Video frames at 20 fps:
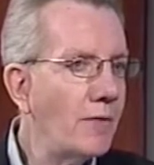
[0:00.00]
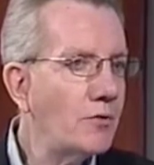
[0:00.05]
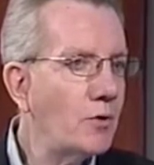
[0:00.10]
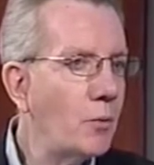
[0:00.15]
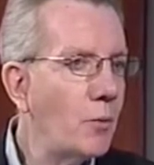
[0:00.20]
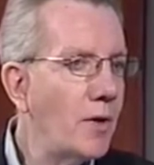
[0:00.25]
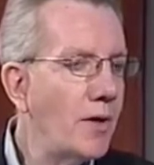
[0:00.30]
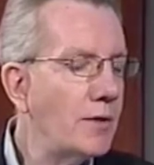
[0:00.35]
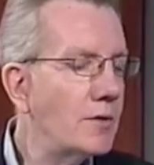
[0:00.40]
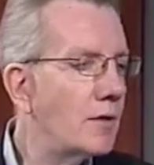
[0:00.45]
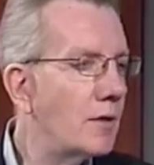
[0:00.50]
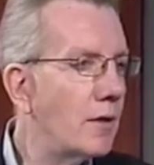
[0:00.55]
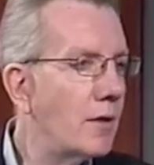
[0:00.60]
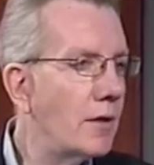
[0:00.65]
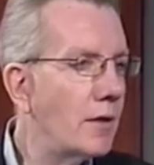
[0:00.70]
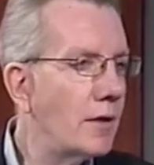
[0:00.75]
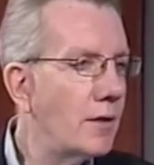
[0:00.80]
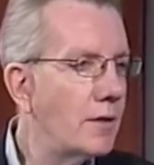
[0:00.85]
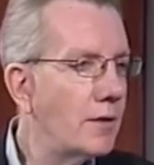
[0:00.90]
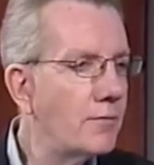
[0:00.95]
have to wait until
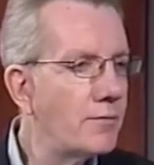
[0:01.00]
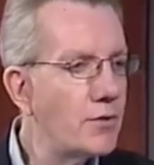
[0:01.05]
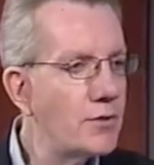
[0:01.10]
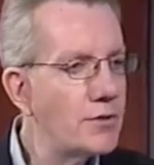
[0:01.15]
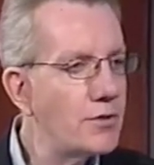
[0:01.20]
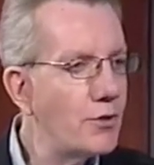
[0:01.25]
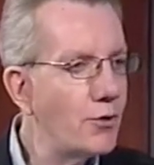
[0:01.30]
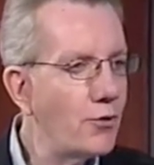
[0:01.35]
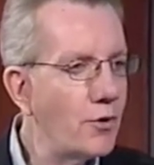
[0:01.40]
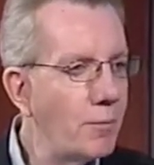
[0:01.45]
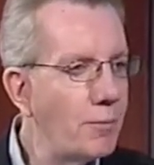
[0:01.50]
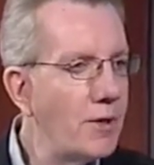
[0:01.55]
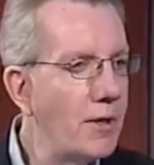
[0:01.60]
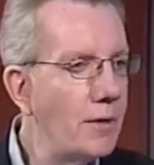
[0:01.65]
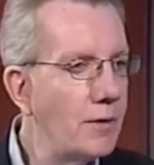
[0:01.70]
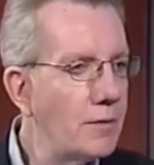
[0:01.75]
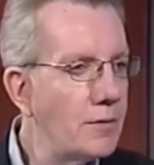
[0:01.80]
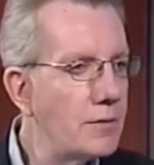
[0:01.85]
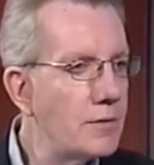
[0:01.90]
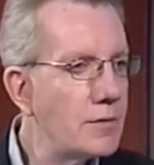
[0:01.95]
the first
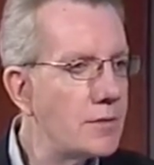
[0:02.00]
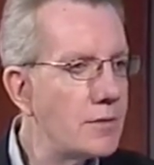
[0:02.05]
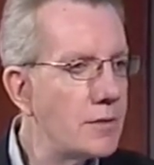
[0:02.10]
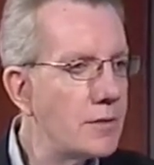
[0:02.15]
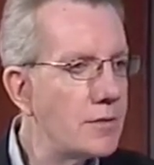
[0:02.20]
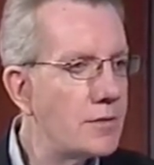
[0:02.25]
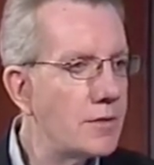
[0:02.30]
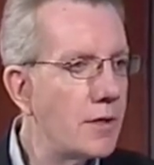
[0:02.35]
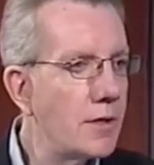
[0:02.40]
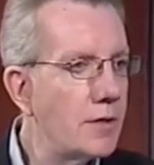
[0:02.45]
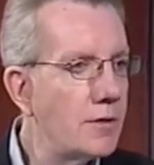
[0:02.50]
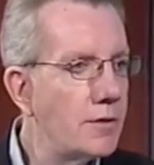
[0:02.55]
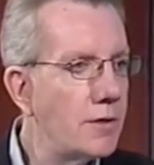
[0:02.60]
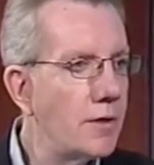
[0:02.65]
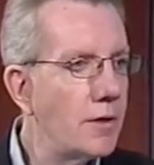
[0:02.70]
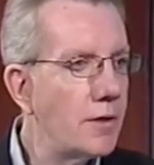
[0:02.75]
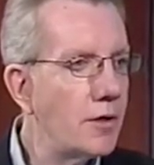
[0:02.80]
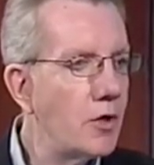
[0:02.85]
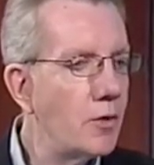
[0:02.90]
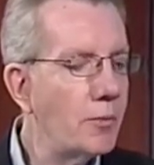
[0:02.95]
Europeans start
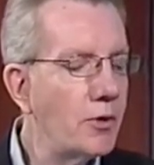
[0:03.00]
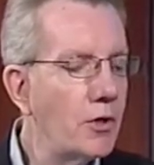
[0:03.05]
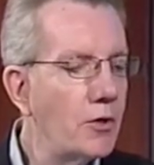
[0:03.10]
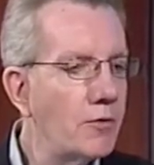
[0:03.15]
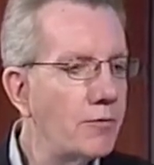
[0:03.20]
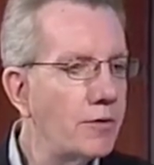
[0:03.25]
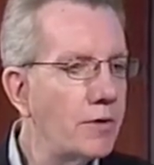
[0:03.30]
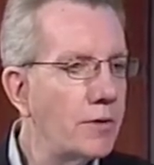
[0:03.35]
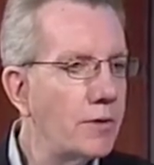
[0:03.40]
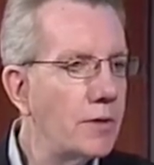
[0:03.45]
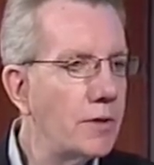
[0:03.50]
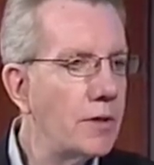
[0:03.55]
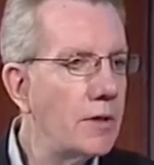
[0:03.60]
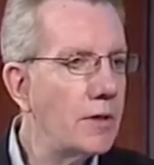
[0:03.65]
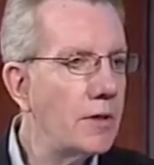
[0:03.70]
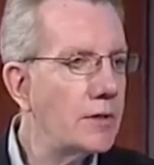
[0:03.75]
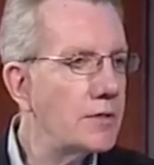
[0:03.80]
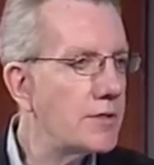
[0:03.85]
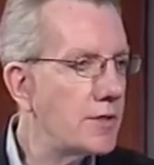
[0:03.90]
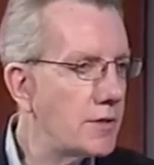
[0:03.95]
coming over in the
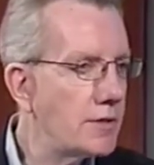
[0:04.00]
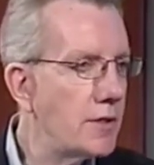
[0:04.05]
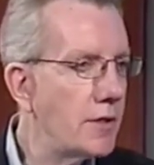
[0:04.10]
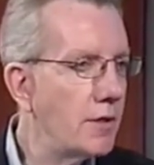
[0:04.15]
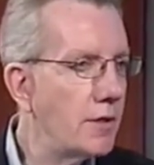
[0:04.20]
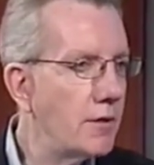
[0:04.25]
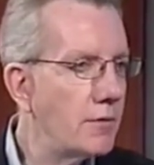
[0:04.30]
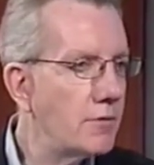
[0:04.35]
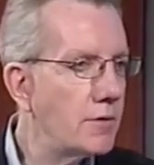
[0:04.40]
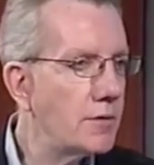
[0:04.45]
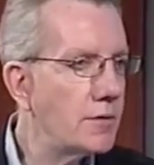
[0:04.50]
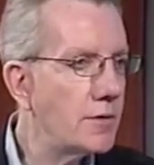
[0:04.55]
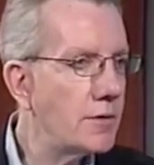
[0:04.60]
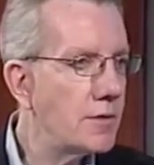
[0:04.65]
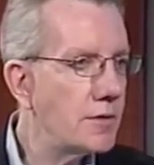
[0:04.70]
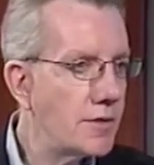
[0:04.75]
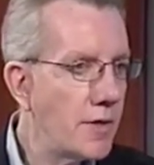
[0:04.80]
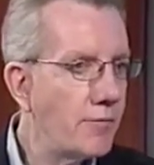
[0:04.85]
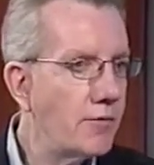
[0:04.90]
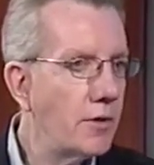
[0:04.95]
1600s and
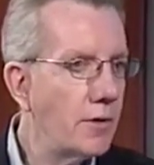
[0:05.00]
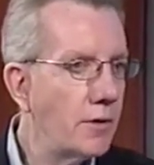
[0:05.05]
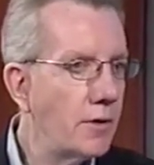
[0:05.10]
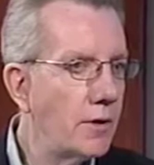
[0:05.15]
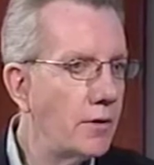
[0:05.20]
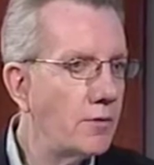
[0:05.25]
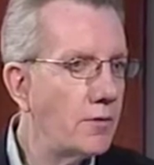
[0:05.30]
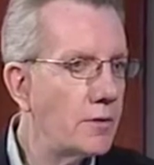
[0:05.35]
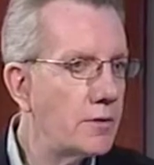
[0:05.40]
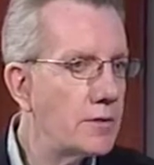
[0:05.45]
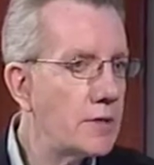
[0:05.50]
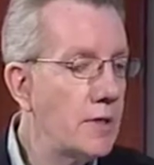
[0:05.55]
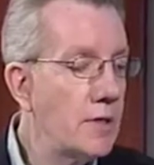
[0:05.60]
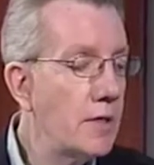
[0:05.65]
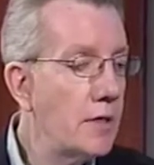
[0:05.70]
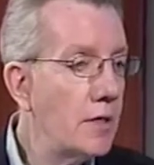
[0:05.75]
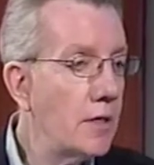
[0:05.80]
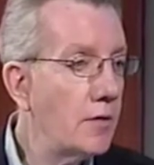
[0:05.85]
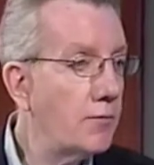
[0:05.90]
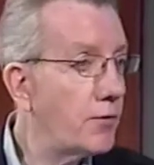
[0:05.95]
the 1700s
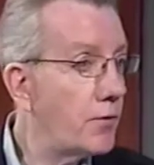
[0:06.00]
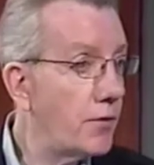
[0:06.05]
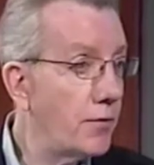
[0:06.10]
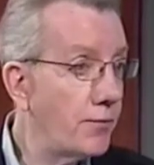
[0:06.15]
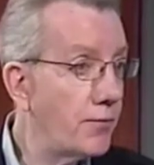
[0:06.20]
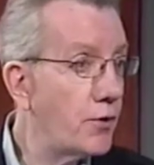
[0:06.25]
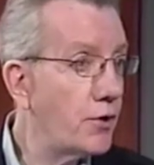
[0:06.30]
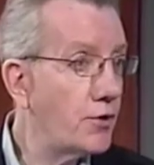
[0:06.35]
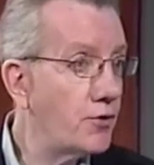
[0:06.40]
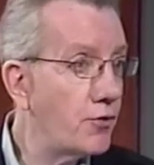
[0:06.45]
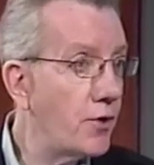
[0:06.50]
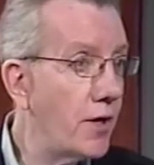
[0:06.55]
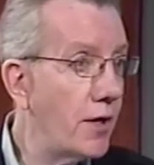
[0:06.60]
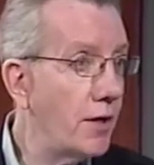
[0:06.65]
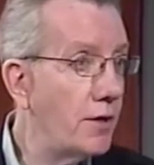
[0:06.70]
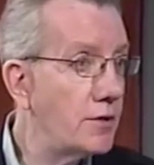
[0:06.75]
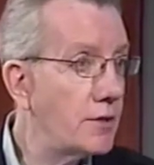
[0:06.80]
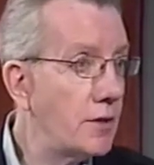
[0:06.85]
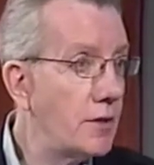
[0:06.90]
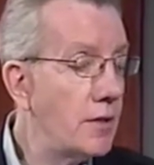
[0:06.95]
for the fur
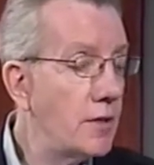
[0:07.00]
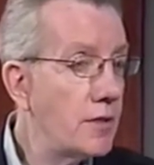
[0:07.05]
trade.